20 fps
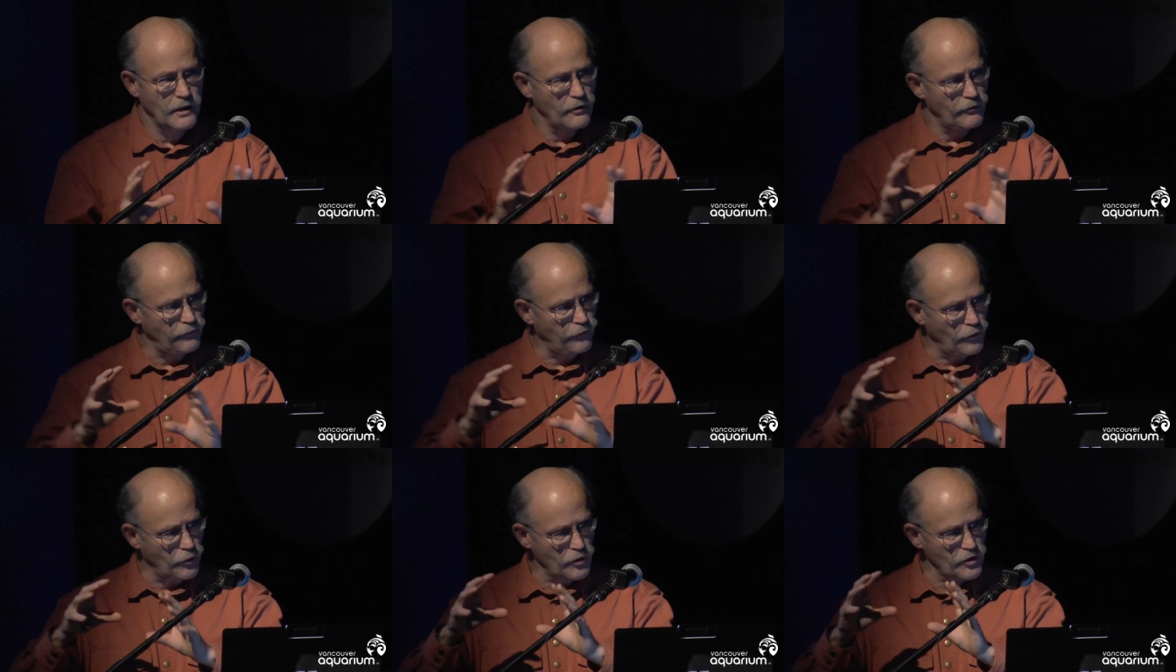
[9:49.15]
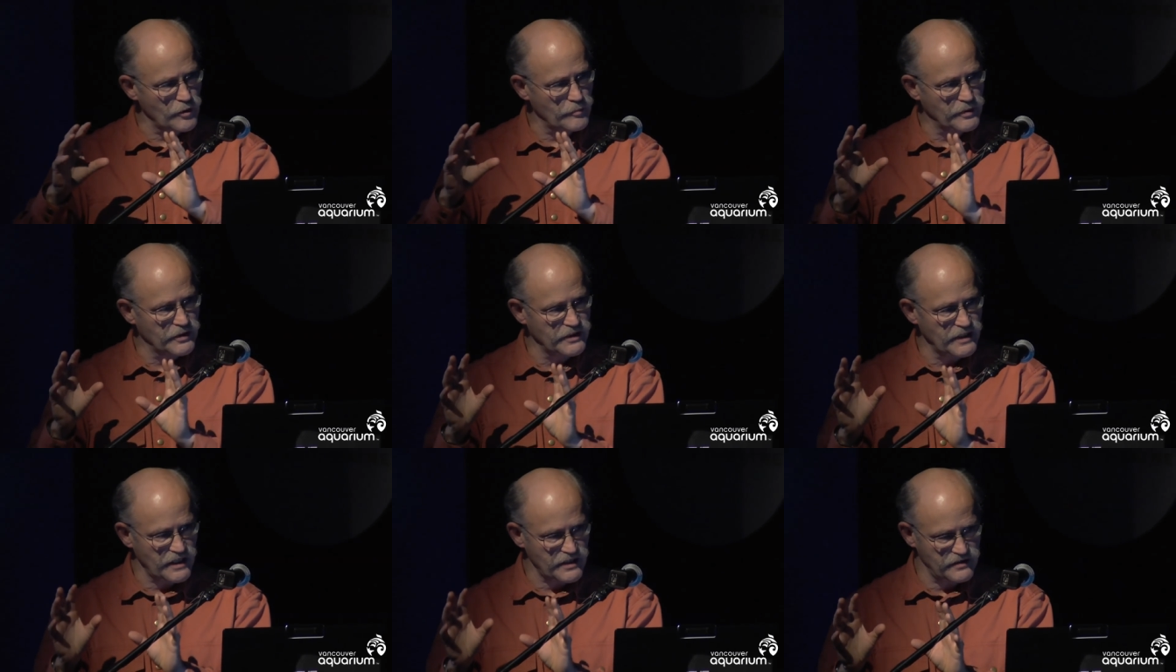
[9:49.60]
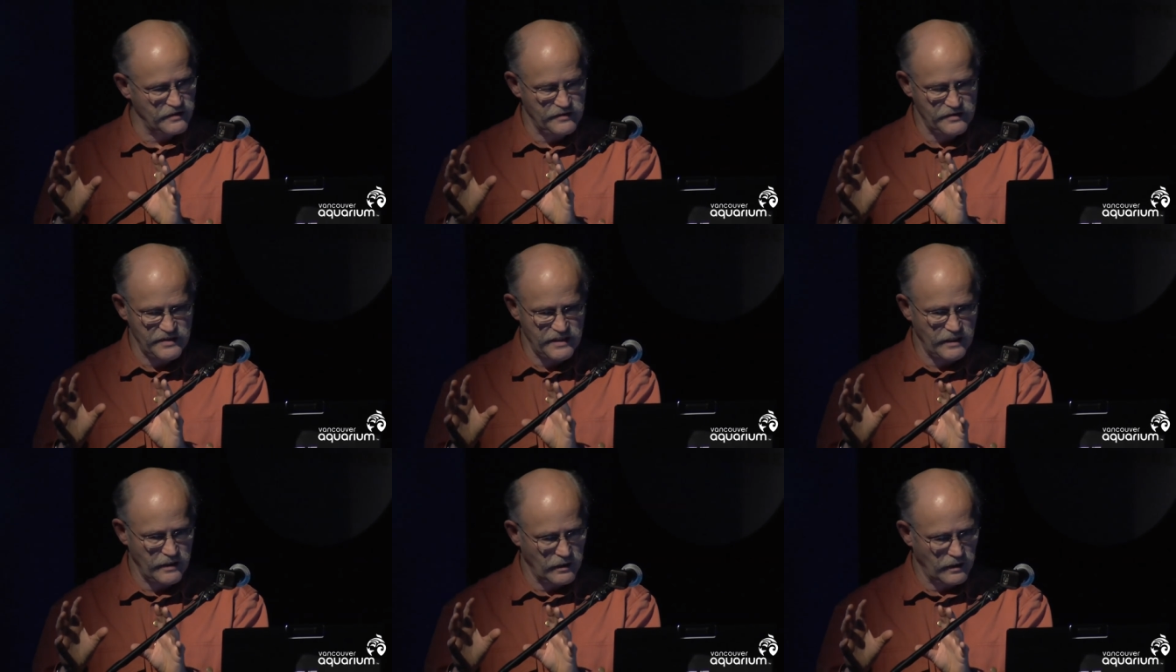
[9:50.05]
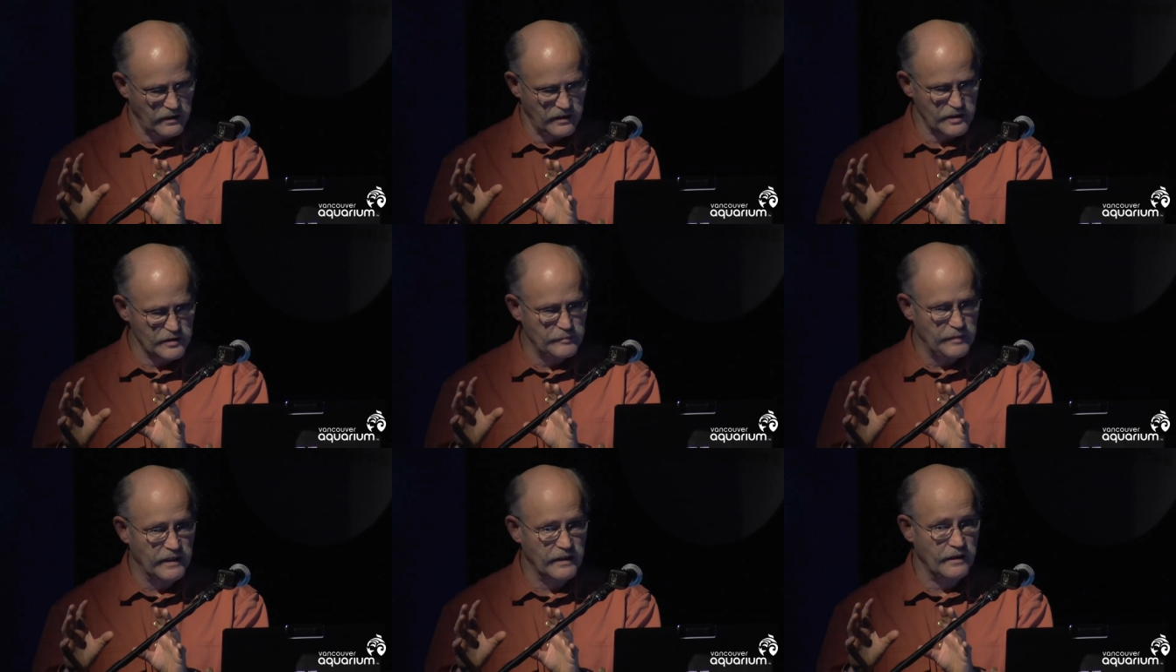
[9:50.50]
for the protection of sea
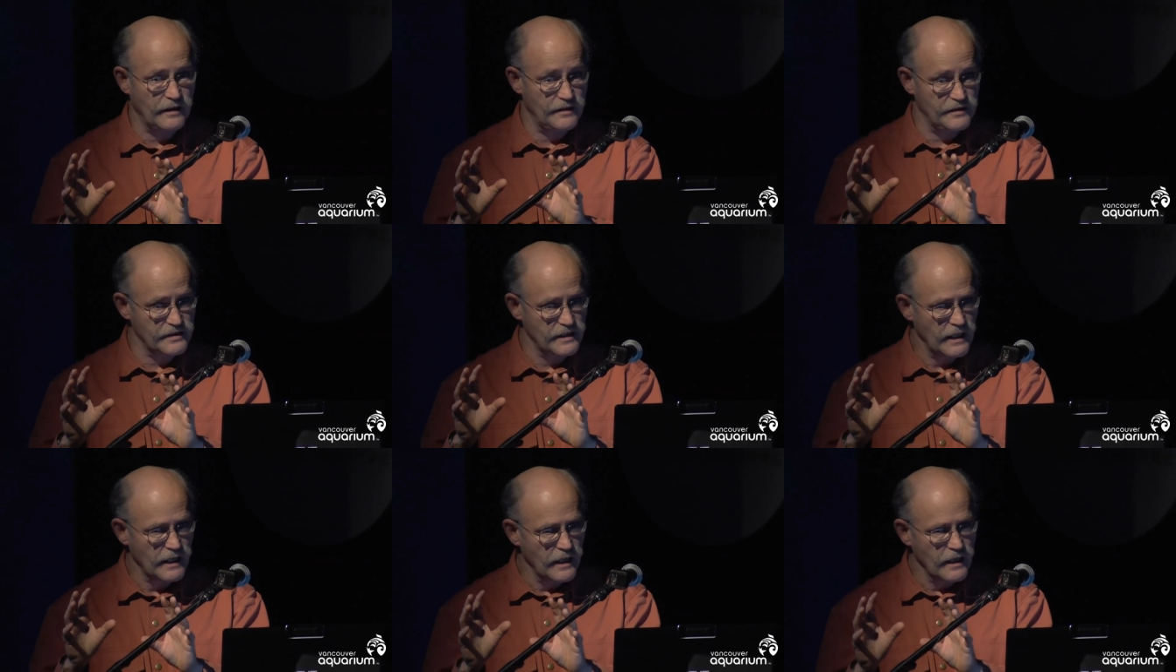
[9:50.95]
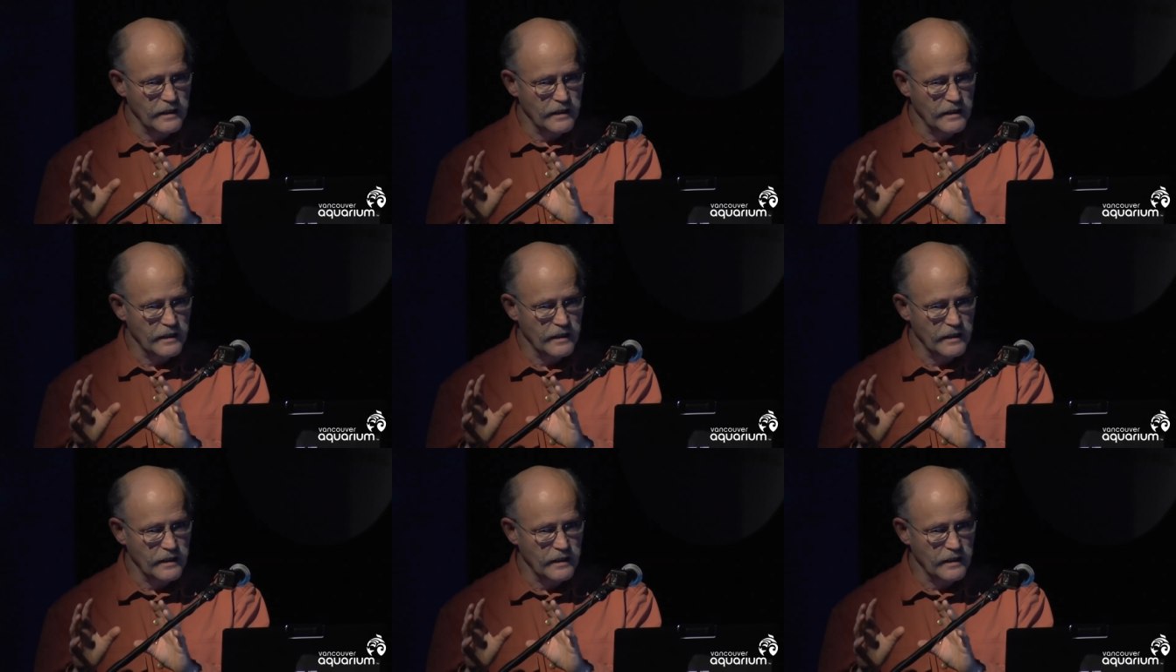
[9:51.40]
otters because